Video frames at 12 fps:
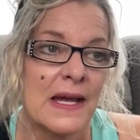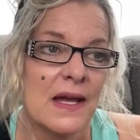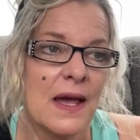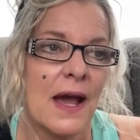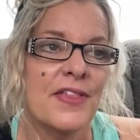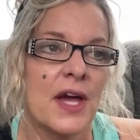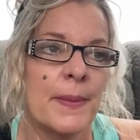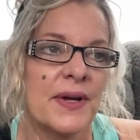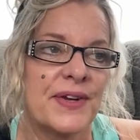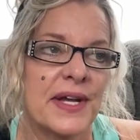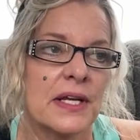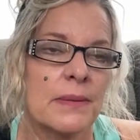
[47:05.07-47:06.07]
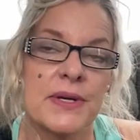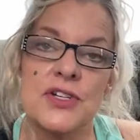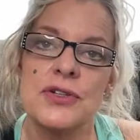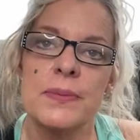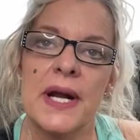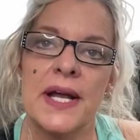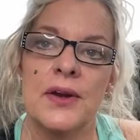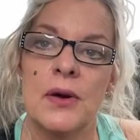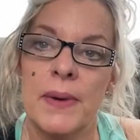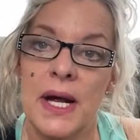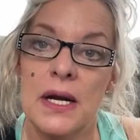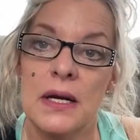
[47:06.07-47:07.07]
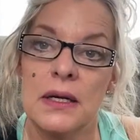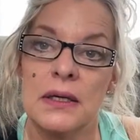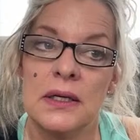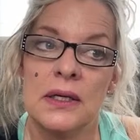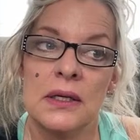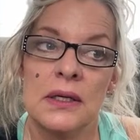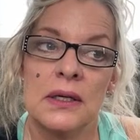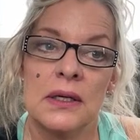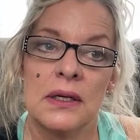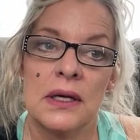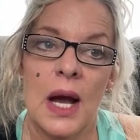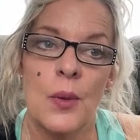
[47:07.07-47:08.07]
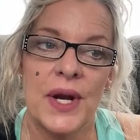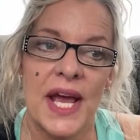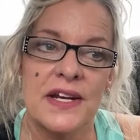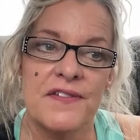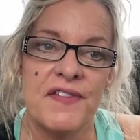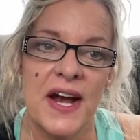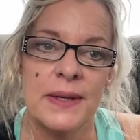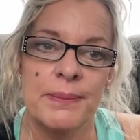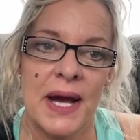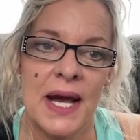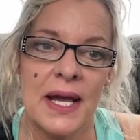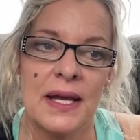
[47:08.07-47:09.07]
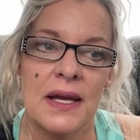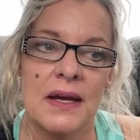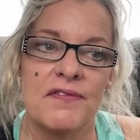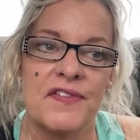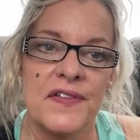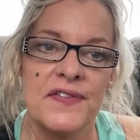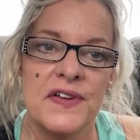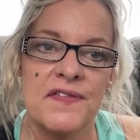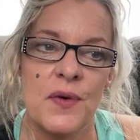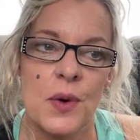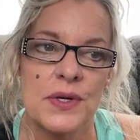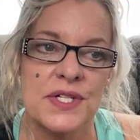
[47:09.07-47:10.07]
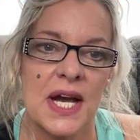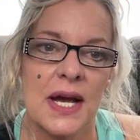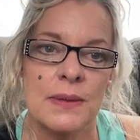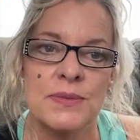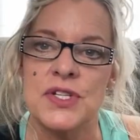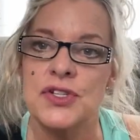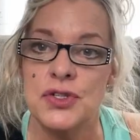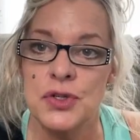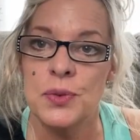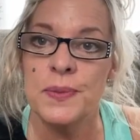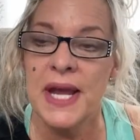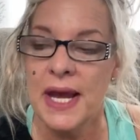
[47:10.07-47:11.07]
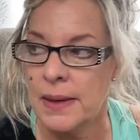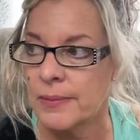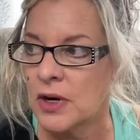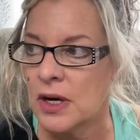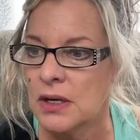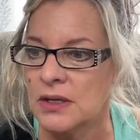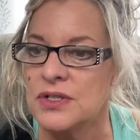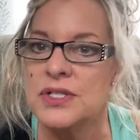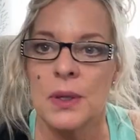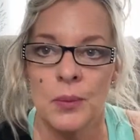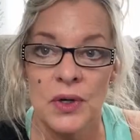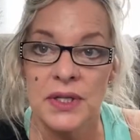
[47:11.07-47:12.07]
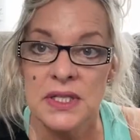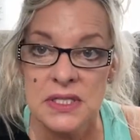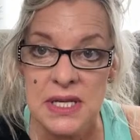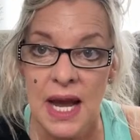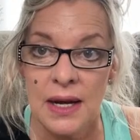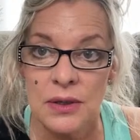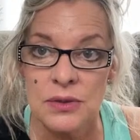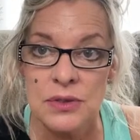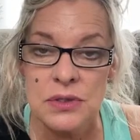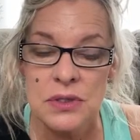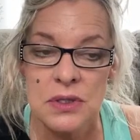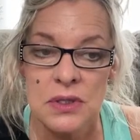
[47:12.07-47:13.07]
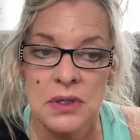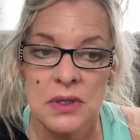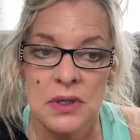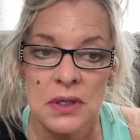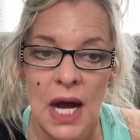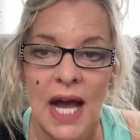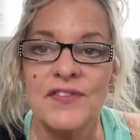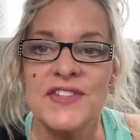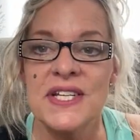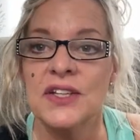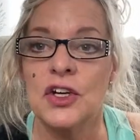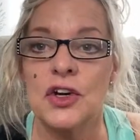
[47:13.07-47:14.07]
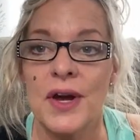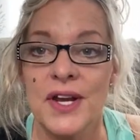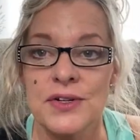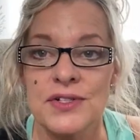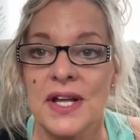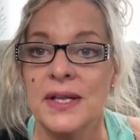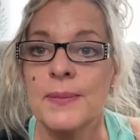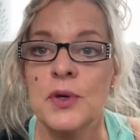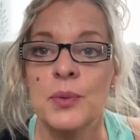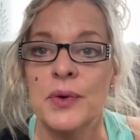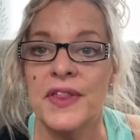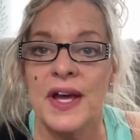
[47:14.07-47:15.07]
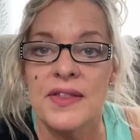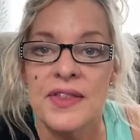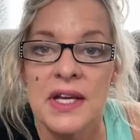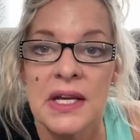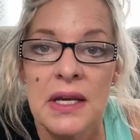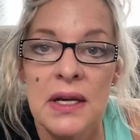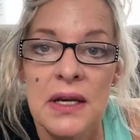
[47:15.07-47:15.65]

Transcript: I thought about taking a picture, but I know better. I would have had to find my 54 times zoom camera somewhere in this house. I've seen the craters on the moon with that thing.